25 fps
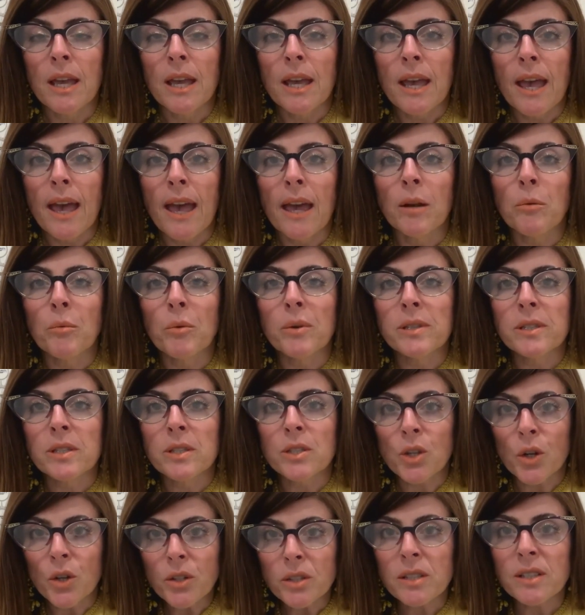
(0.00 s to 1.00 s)
and with
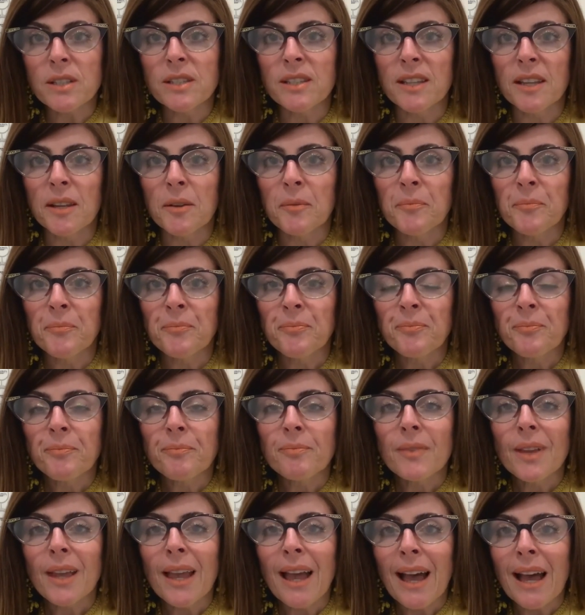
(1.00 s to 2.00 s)
certainty,
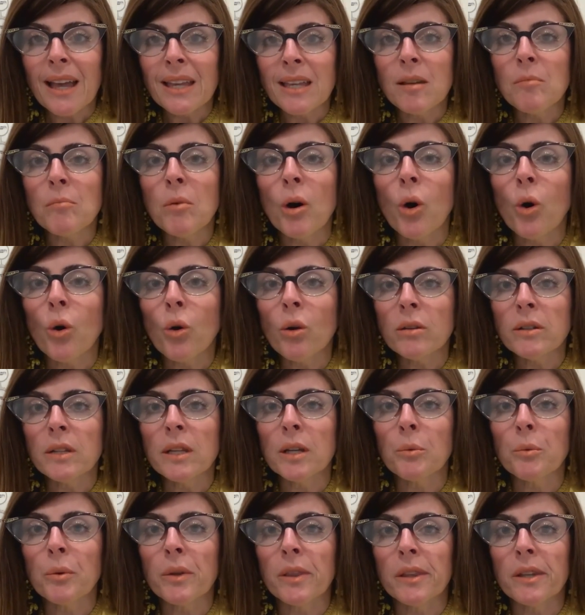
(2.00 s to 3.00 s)
I am
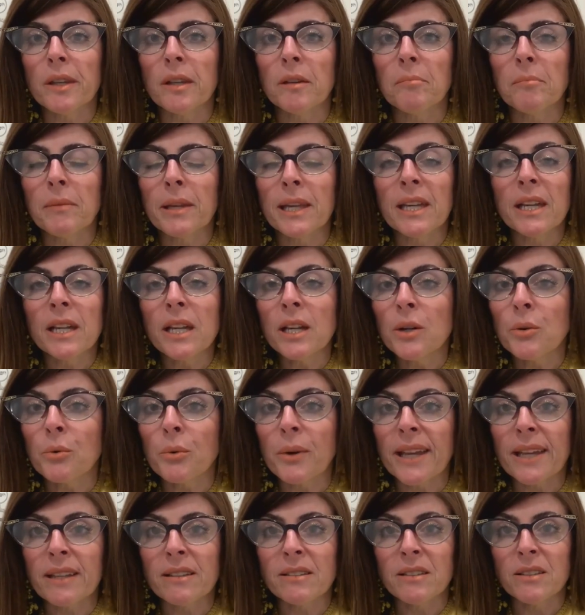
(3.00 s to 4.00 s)
holding within me
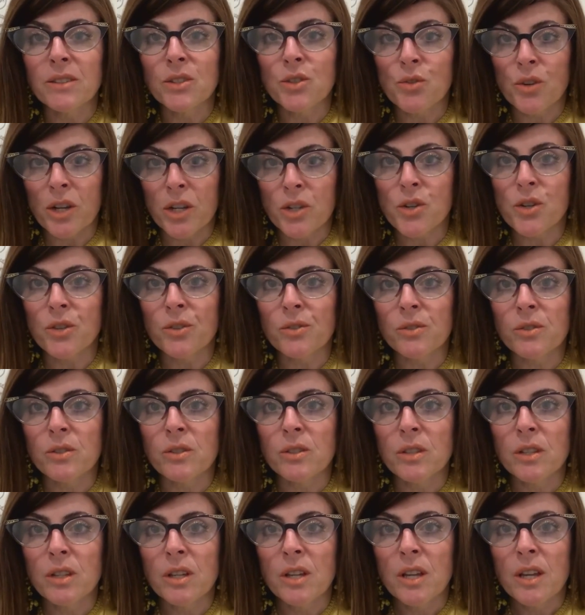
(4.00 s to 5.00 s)
great
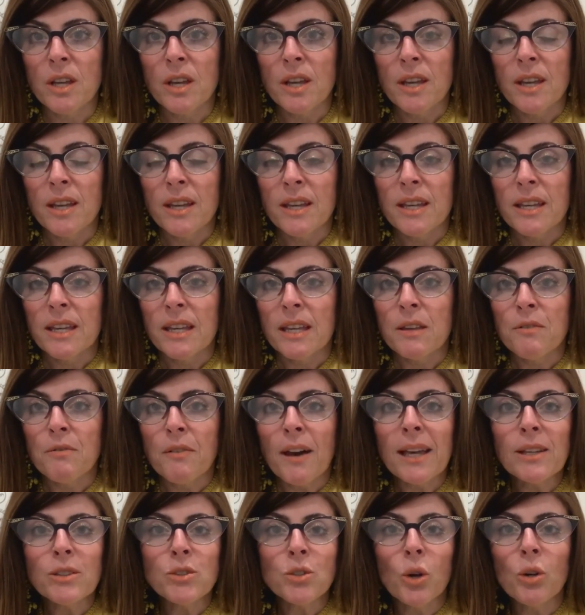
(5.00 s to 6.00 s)
treasures. If
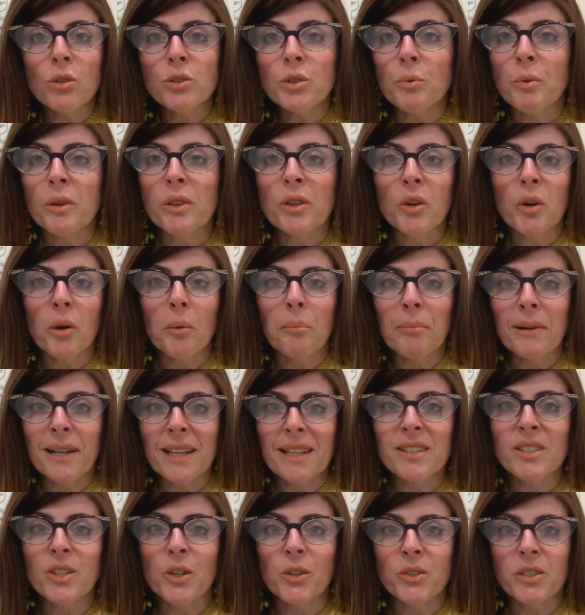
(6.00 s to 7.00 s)
I told you with
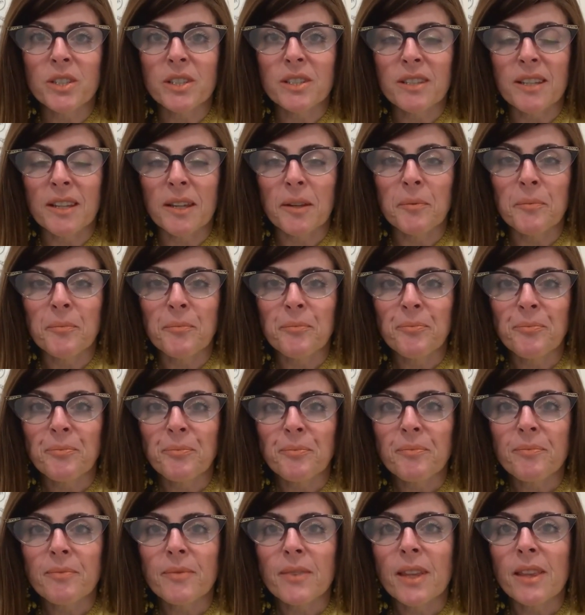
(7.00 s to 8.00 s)
complete certainty
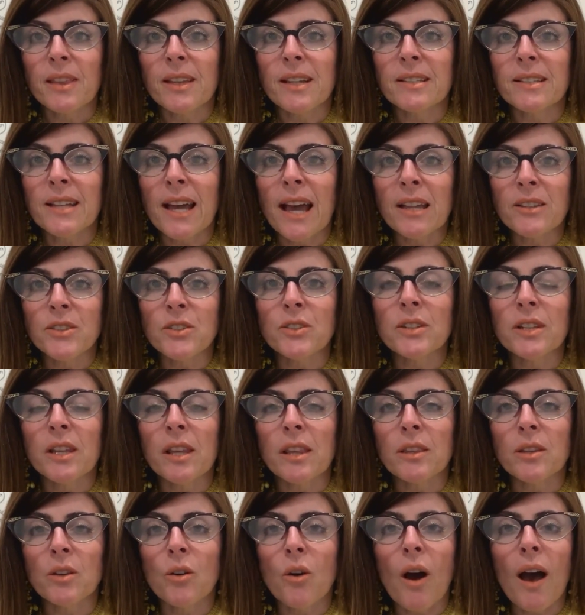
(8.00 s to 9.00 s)
that
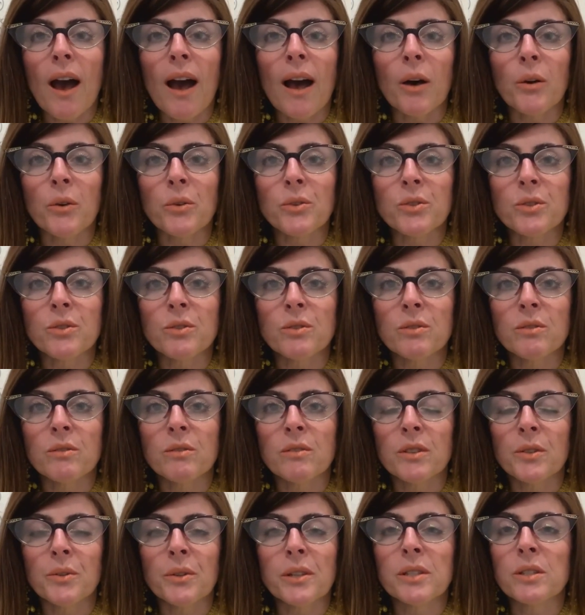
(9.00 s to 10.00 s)
underneath your house
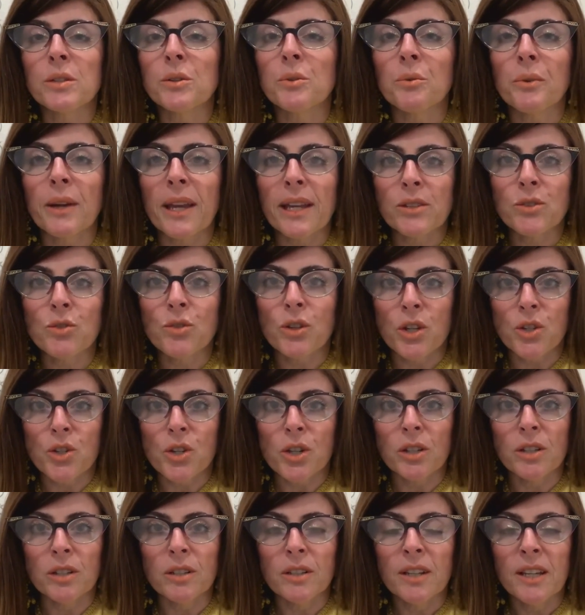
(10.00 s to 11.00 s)
there is a great
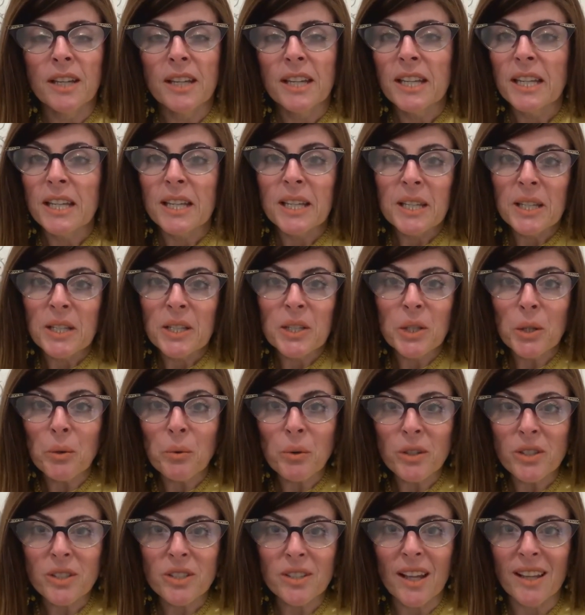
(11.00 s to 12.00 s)
treasure, you
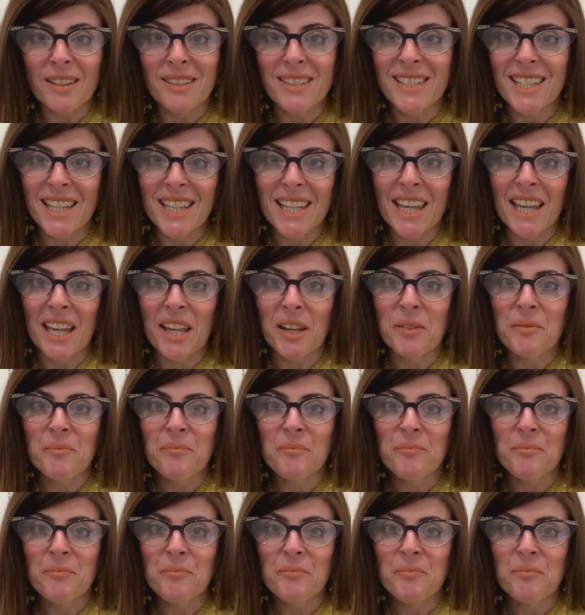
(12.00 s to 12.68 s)
would start digging.